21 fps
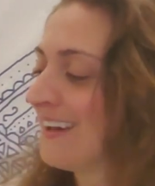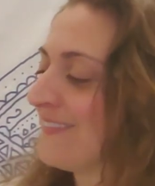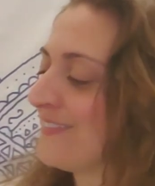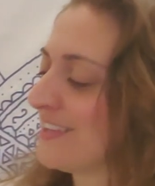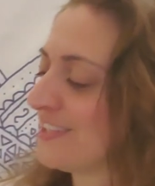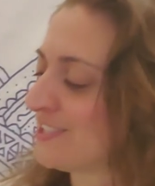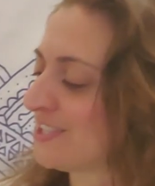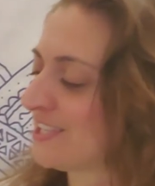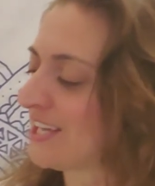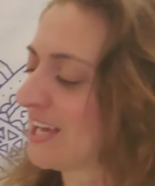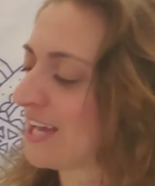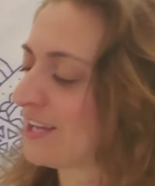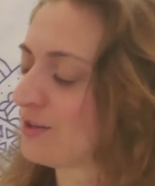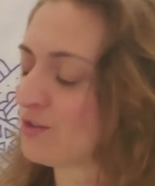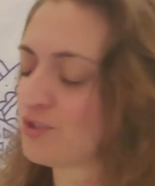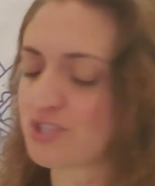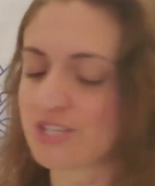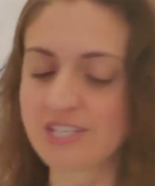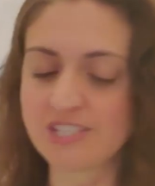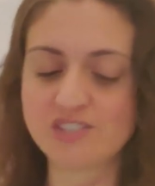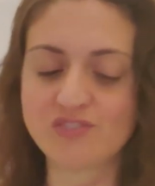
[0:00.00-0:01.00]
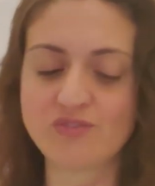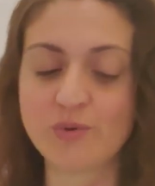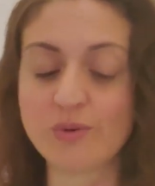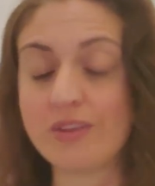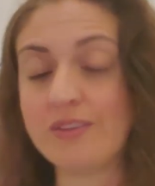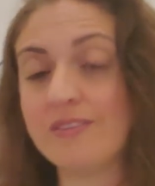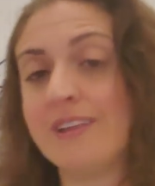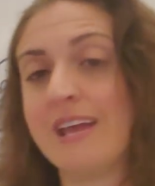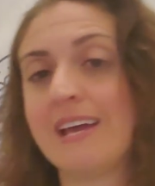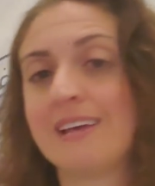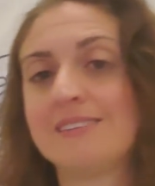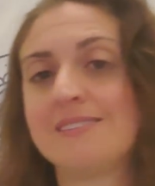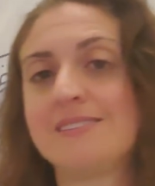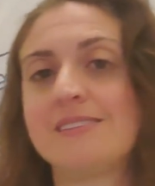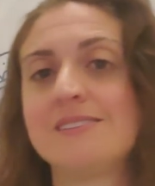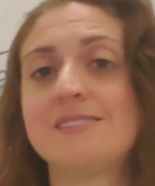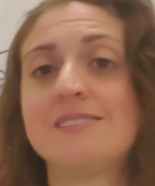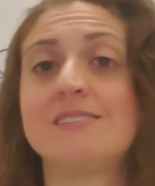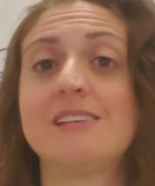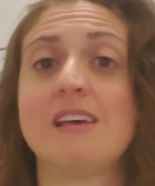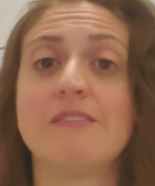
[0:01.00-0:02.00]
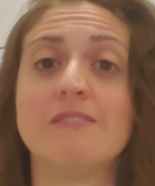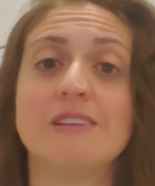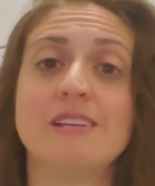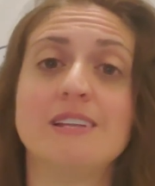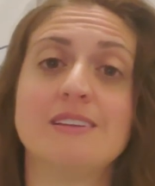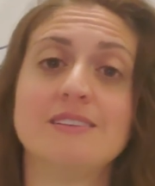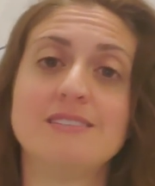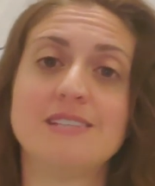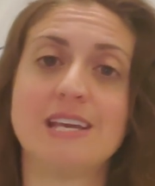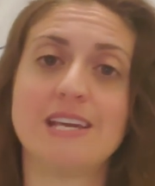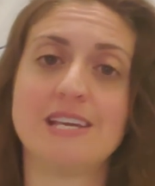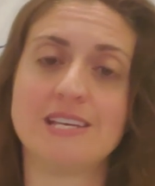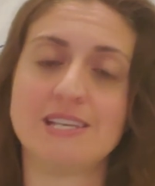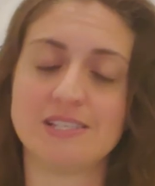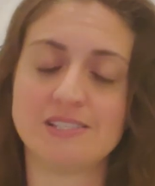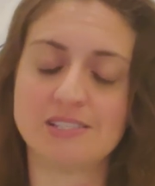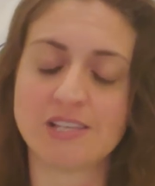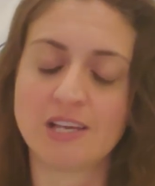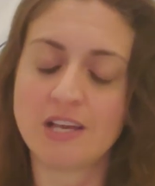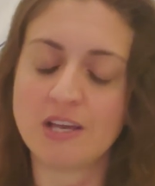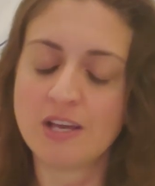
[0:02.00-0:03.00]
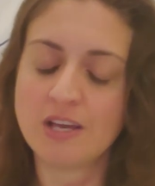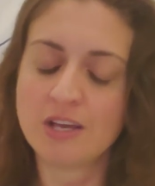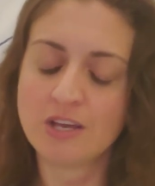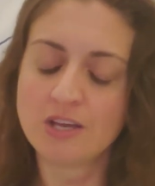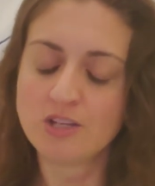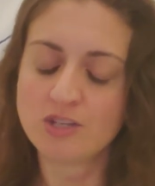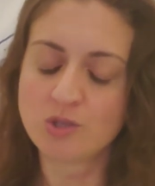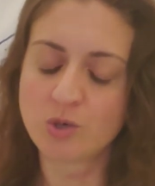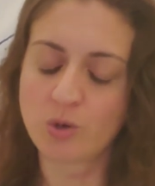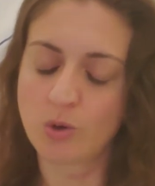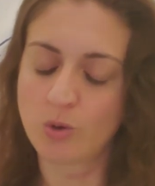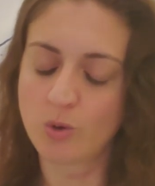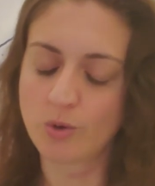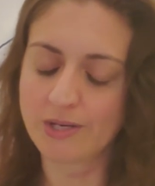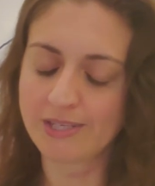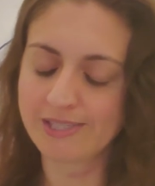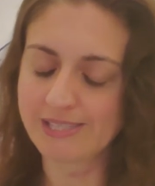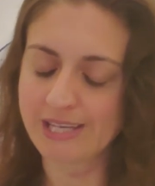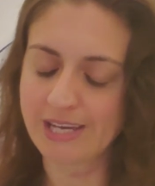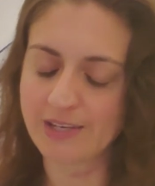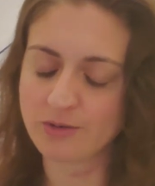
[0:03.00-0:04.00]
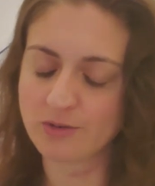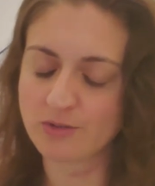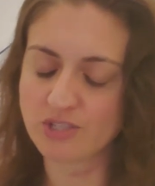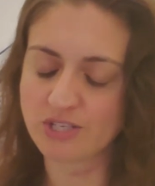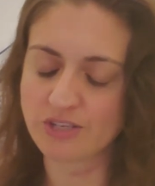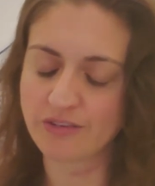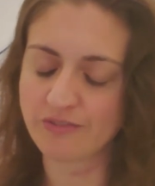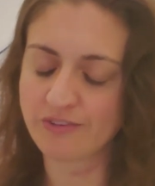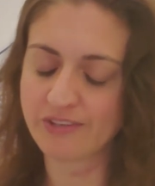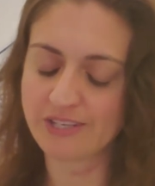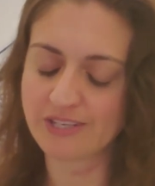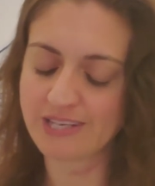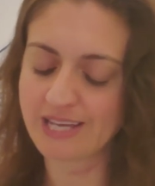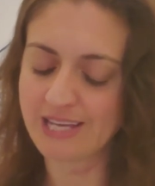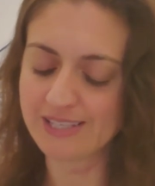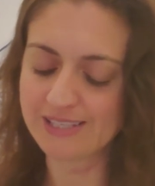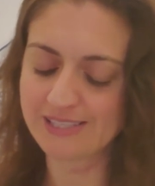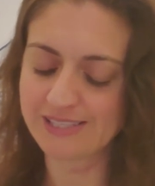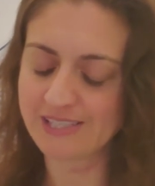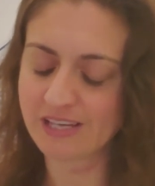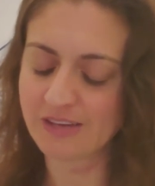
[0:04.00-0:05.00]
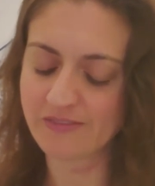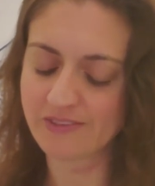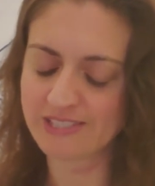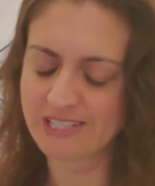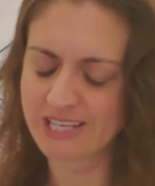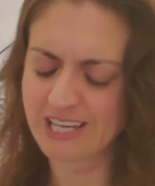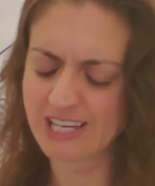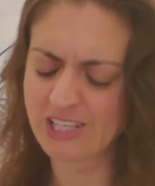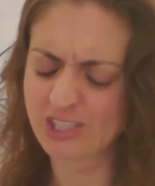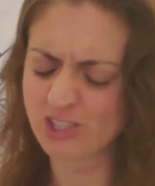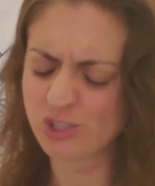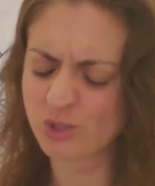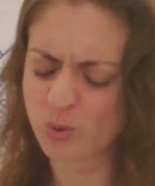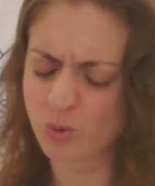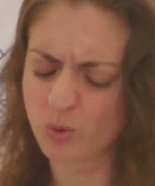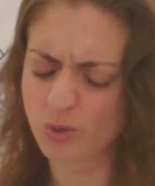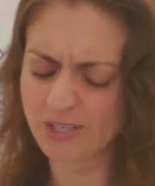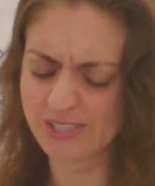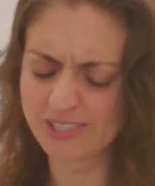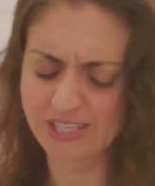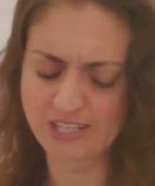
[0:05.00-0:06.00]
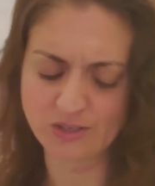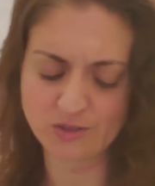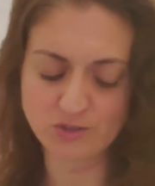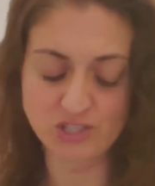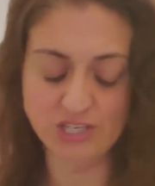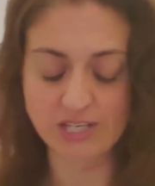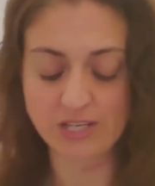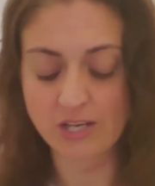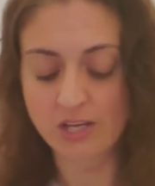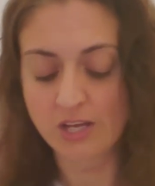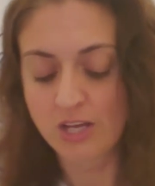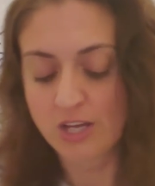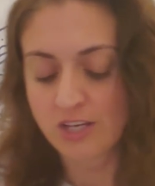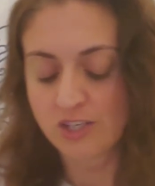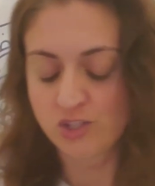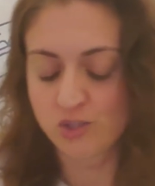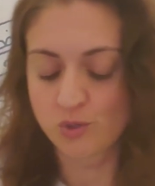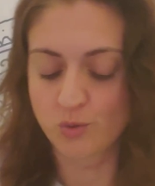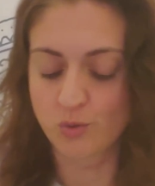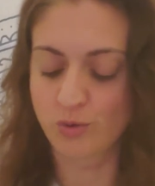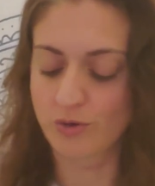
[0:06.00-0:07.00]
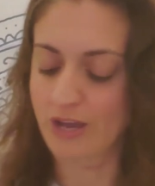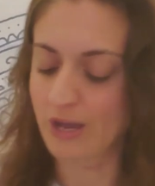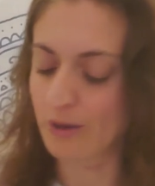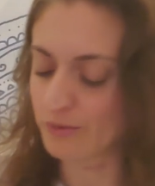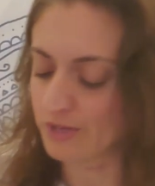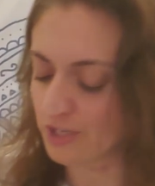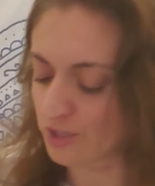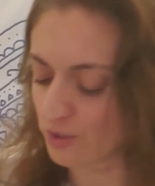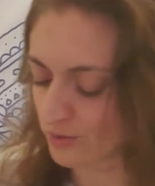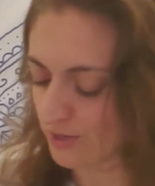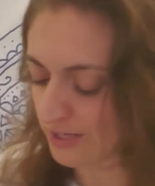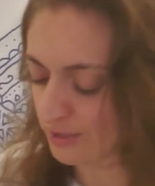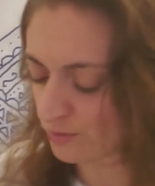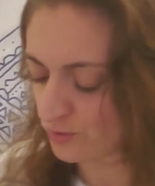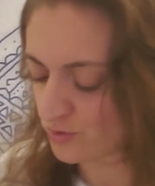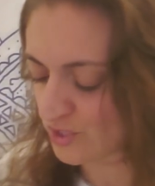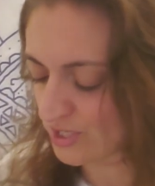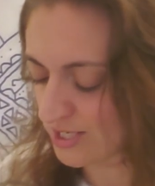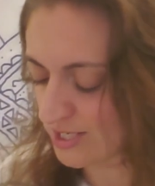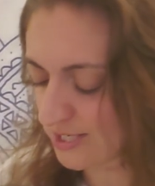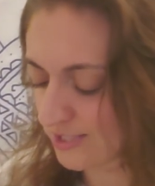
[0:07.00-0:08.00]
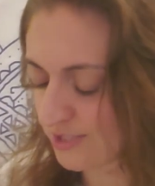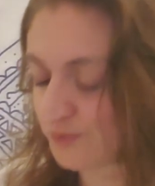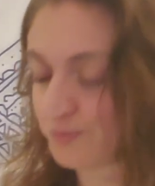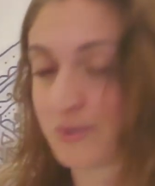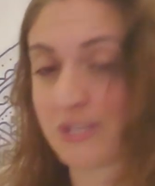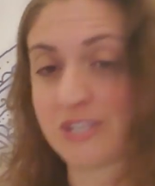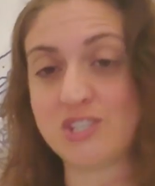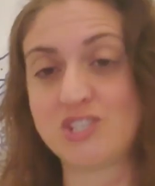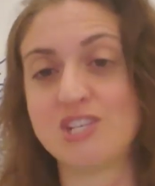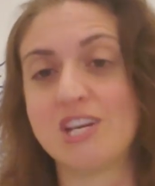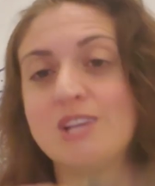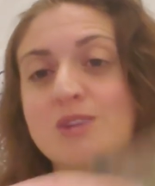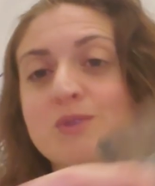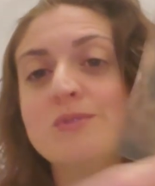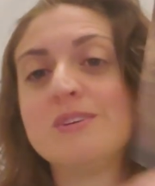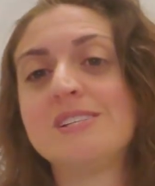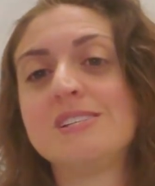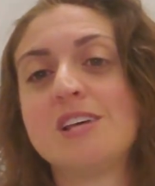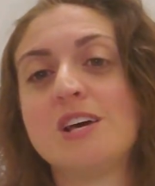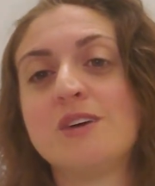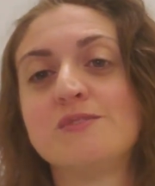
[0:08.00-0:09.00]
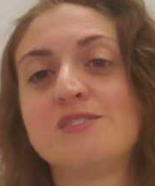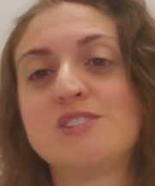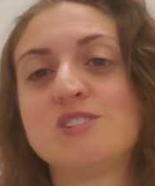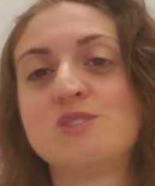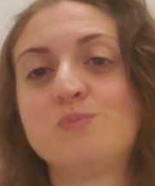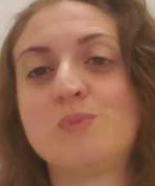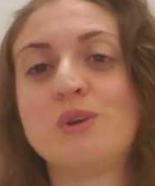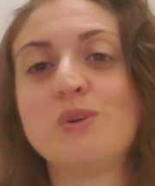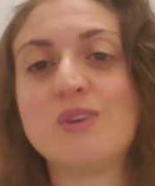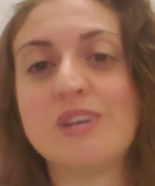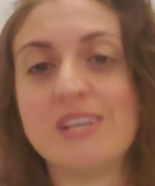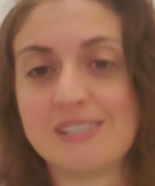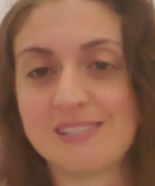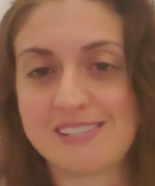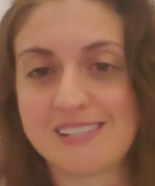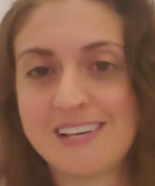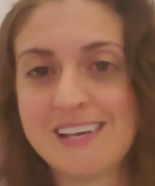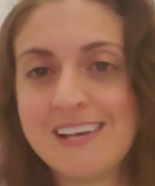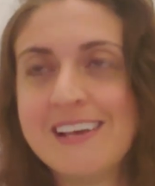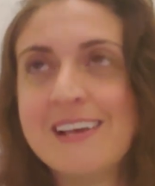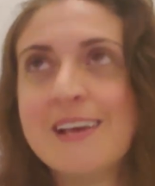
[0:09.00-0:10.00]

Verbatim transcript: These are the energies for the next seven days. Taurus energy for the next seven days, Taurus energy. So crowning your energy is be generous of spirit.